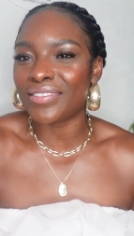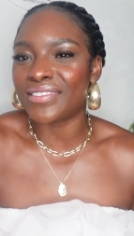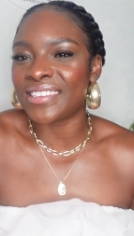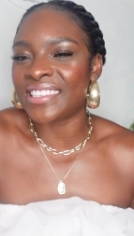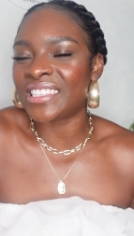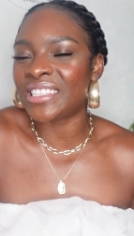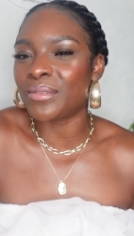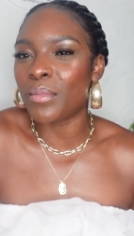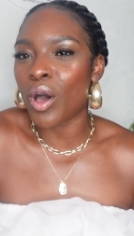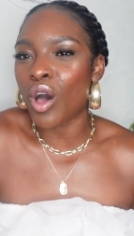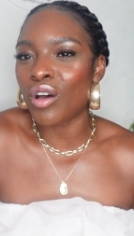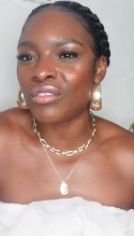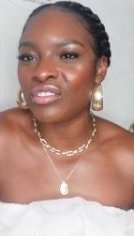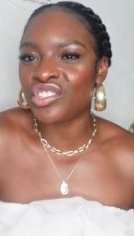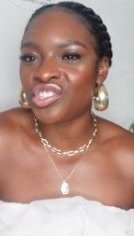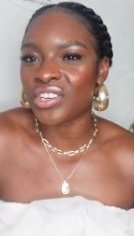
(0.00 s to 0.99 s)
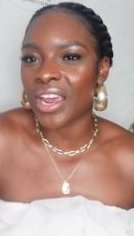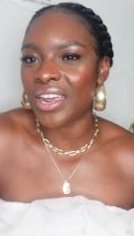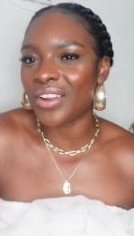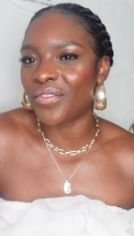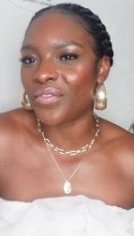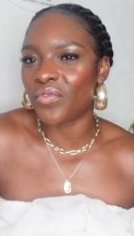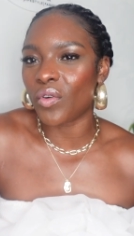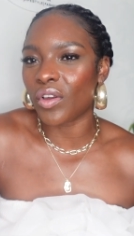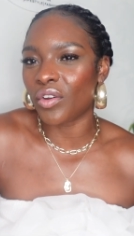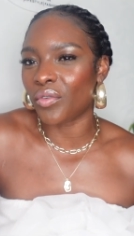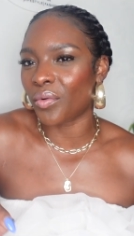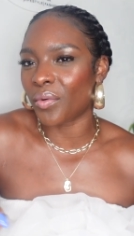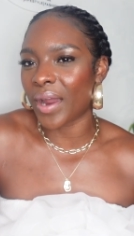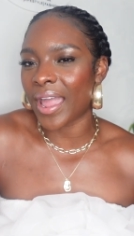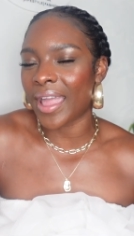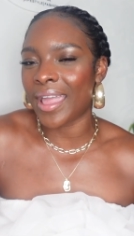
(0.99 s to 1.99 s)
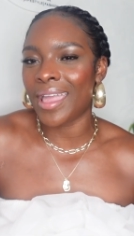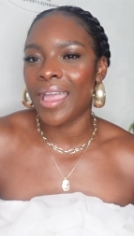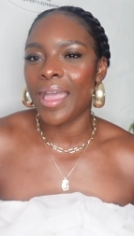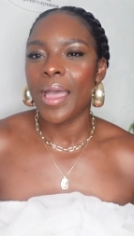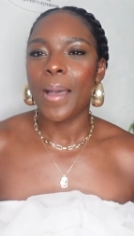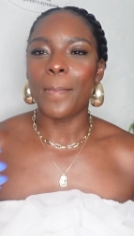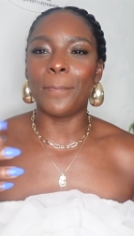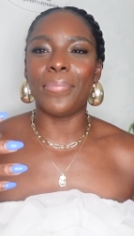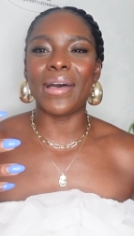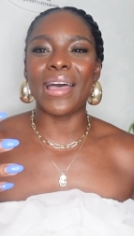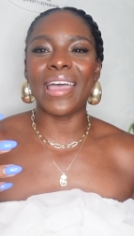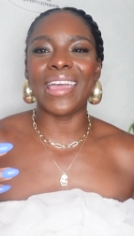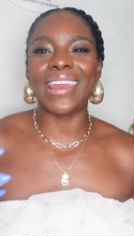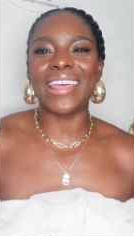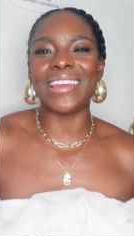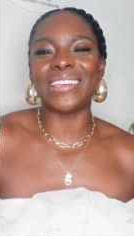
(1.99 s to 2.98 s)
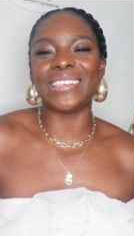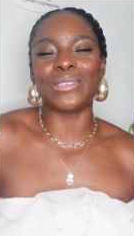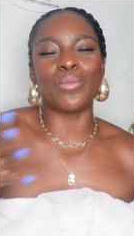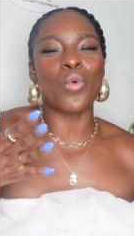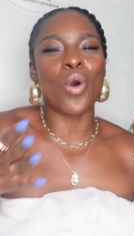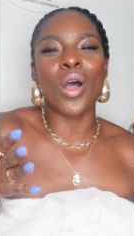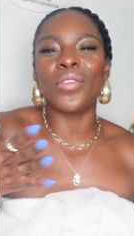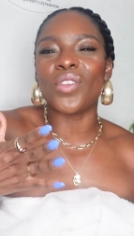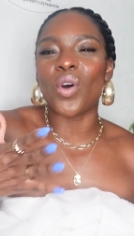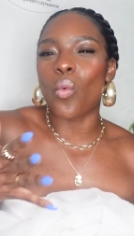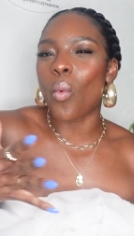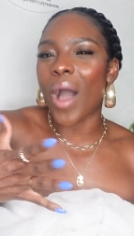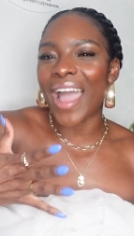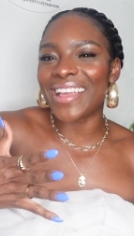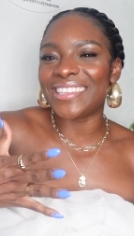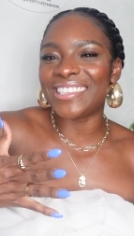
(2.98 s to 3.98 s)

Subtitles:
this small shade of gray, but it is more on the white